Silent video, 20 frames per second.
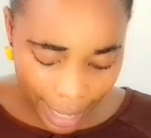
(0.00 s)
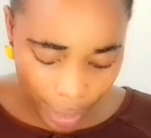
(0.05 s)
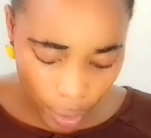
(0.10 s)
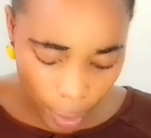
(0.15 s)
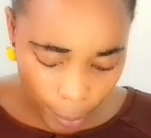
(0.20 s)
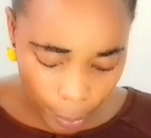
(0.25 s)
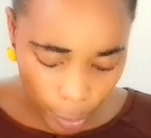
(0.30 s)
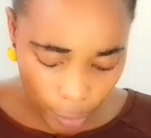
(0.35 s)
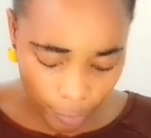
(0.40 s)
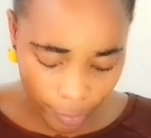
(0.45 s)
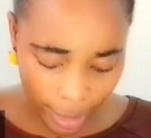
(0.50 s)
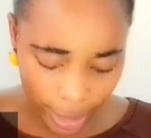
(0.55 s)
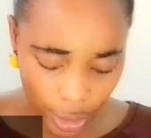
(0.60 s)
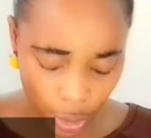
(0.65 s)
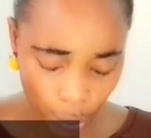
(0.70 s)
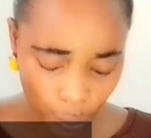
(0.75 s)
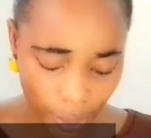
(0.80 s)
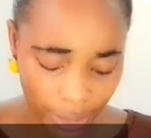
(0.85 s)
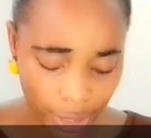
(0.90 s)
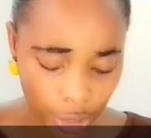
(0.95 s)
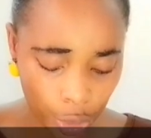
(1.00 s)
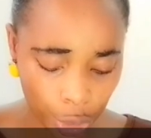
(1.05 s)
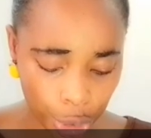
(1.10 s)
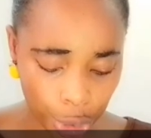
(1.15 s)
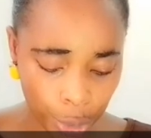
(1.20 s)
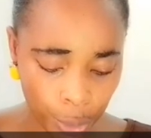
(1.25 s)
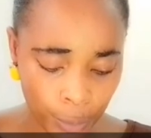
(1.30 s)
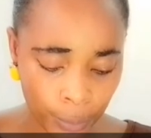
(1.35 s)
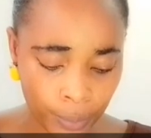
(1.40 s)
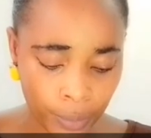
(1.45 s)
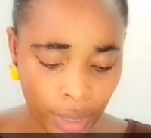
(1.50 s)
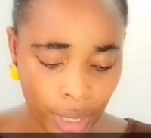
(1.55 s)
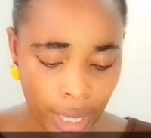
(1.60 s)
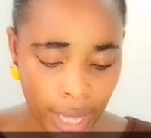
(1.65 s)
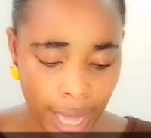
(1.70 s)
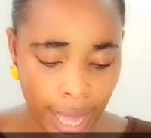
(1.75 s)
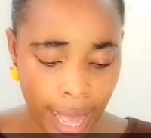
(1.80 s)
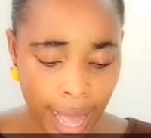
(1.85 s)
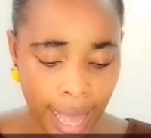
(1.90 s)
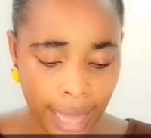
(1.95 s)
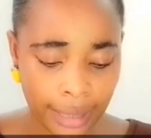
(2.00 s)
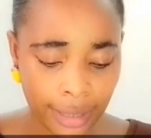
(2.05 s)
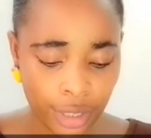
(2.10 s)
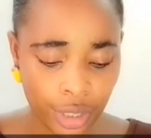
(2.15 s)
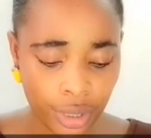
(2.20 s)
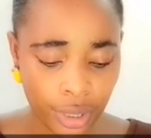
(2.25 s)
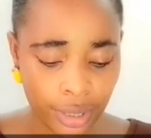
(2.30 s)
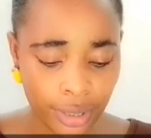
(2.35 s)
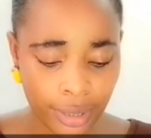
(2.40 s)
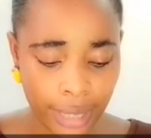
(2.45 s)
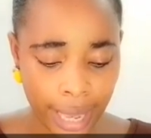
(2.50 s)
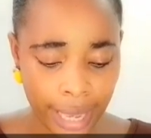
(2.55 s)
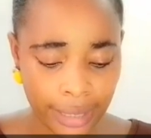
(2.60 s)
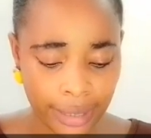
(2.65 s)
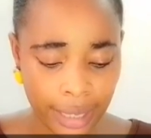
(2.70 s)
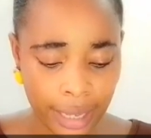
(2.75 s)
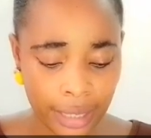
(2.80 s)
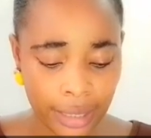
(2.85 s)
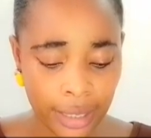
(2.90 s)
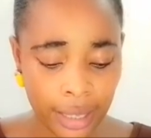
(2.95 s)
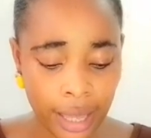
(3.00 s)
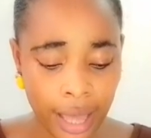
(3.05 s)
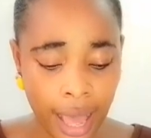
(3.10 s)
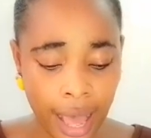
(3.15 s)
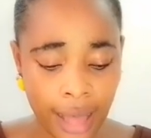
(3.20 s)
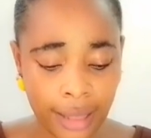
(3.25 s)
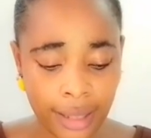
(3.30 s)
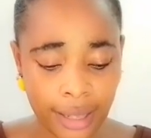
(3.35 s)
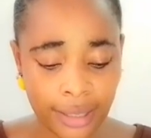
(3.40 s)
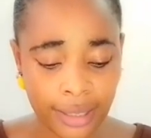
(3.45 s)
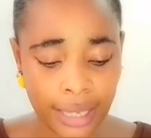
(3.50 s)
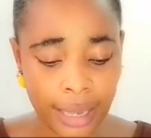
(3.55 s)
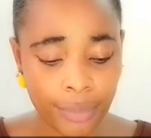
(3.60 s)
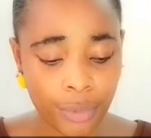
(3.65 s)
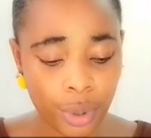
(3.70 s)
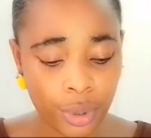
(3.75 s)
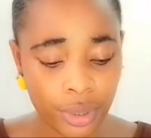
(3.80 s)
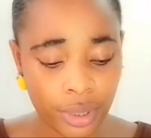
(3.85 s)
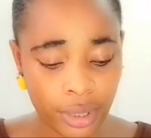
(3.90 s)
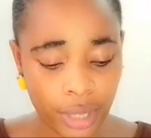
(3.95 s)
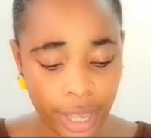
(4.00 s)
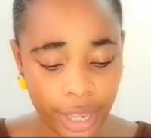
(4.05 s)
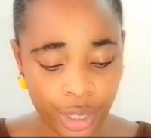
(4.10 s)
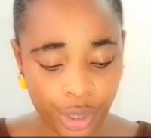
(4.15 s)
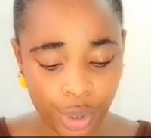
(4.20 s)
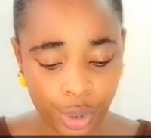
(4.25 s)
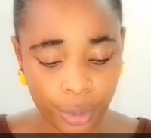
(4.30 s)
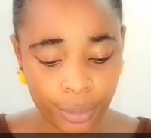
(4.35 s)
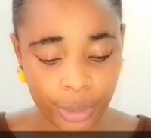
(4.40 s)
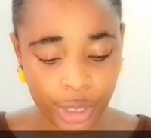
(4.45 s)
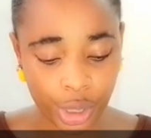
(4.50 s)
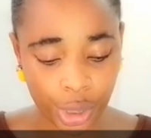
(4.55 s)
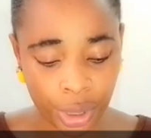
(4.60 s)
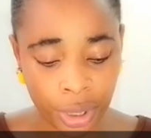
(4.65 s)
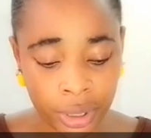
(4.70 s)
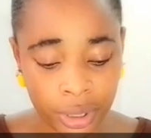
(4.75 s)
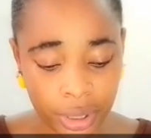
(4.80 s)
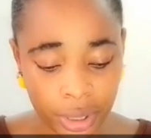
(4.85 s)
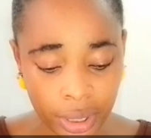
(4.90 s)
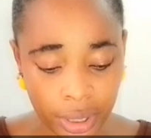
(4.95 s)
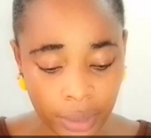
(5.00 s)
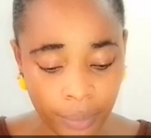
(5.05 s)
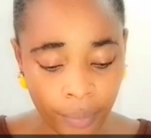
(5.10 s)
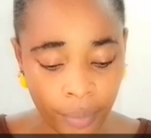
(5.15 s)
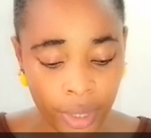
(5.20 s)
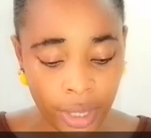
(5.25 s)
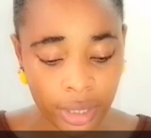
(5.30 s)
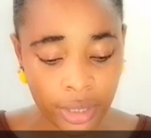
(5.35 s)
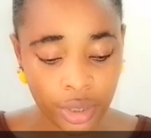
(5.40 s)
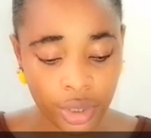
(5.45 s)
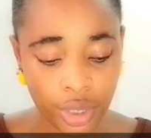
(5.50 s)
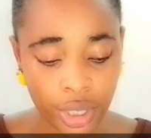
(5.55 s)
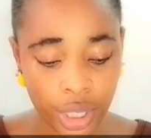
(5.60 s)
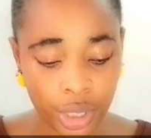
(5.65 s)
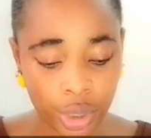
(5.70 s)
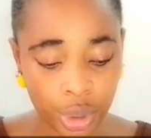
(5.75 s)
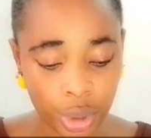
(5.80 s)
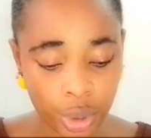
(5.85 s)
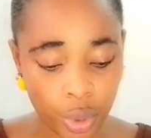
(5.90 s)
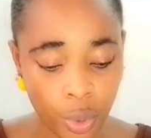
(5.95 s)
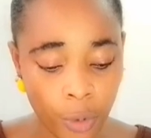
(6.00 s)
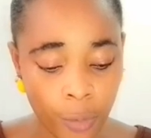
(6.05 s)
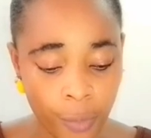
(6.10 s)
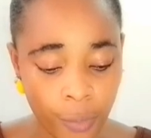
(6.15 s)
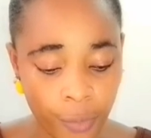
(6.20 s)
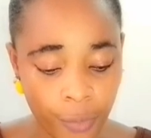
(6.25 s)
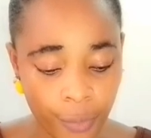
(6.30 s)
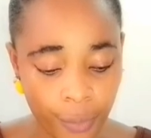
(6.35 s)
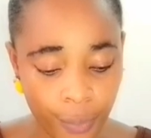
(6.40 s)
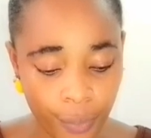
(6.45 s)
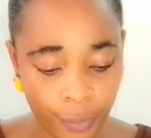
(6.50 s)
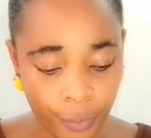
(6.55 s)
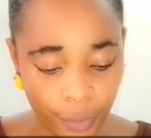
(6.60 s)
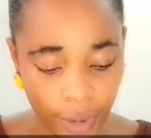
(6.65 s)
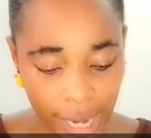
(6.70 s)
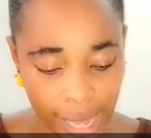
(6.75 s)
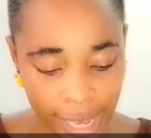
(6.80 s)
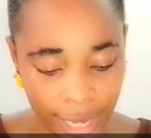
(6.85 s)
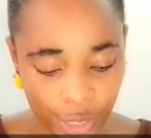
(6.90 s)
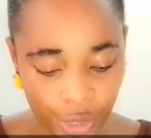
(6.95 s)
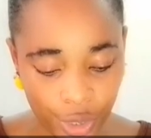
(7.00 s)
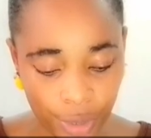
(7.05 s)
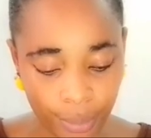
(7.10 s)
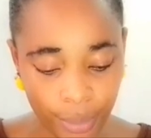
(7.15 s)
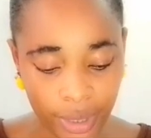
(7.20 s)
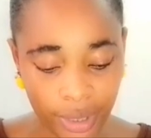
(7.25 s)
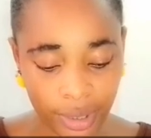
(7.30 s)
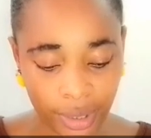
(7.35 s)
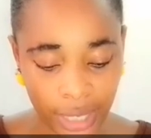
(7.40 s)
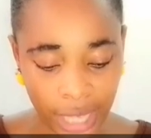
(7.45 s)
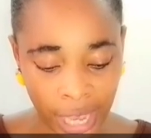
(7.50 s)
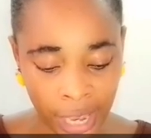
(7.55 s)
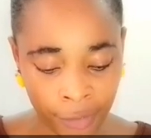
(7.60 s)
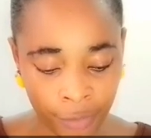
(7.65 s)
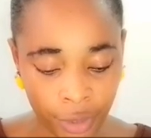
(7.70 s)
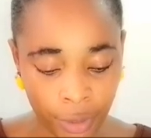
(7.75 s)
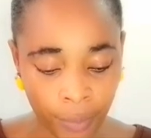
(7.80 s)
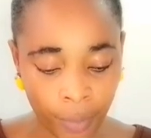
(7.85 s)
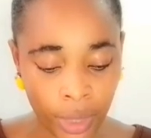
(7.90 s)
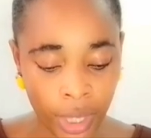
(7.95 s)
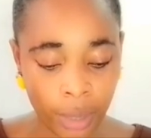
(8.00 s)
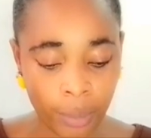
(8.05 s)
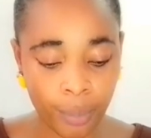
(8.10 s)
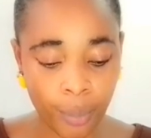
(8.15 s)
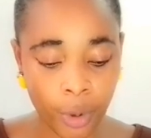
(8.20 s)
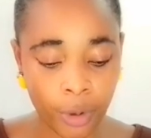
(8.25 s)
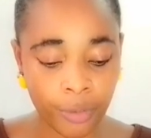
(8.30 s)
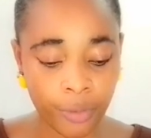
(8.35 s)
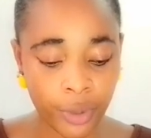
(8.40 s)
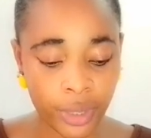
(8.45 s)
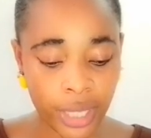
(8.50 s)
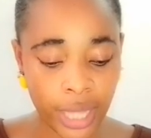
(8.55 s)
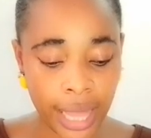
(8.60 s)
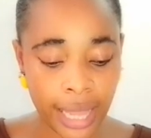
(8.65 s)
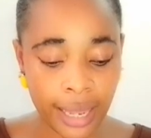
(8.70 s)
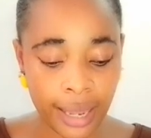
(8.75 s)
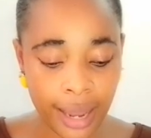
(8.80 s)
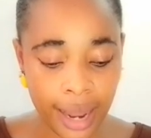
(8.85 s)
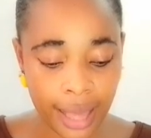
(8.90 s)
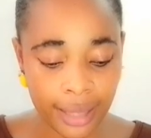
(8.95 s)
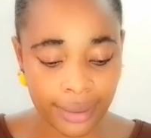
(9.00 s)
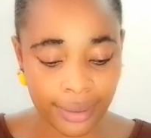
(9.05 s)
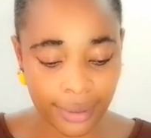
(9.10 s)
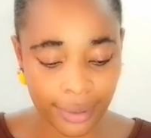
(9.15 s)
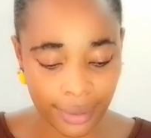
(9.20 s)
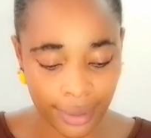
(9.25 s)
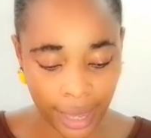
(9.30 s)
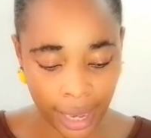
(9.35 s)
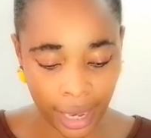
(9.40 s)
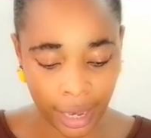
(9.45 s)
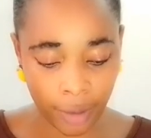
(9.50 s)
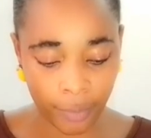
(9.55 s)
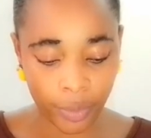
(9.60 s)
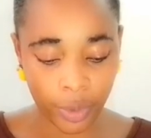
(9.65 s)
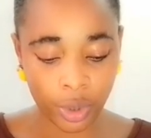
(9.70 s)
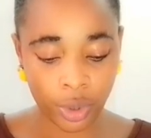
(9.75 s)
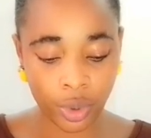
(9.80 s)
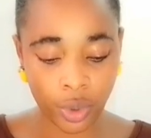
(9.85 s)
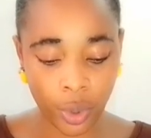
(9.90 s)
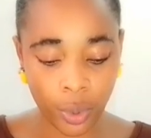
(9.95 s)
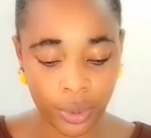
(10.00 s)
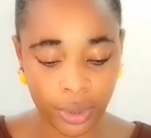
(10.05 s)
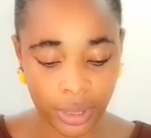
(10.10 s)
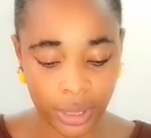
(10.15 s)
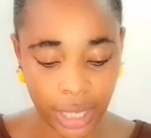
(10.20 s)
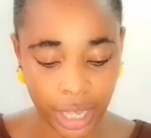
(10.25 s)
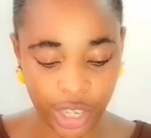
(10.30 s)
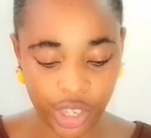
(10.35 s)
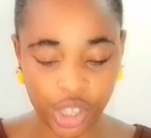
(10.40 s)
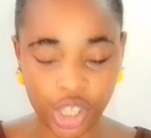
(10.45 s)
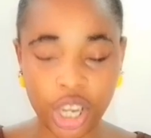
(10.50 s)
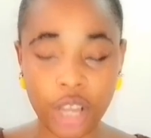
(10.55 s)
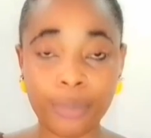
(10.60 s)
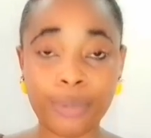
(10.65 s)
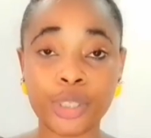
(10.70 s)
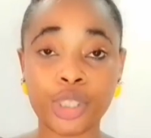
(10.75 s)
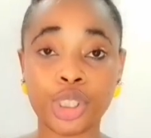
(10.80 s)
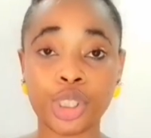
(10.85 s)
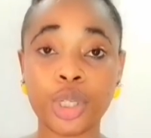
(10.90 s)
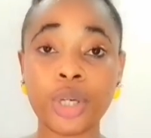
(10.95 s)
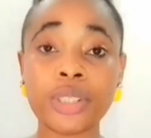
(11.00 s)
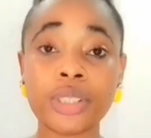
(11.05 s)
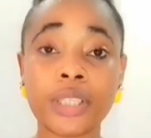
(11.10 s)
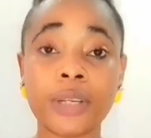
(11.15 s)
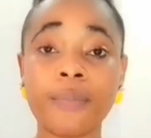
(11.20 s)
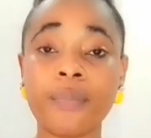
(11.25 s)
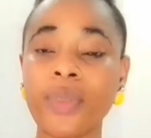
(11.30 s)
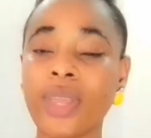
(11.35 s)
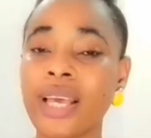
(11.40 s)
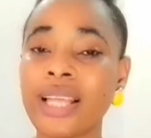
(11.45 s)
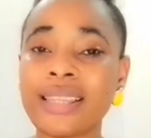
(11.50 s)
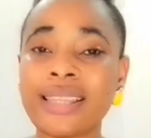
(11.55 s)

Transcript: I come to verse 22, and Jesus says that, and except those days shall be shortened, there should no flesh be saved, but for the elect's sake those days shall be shortened.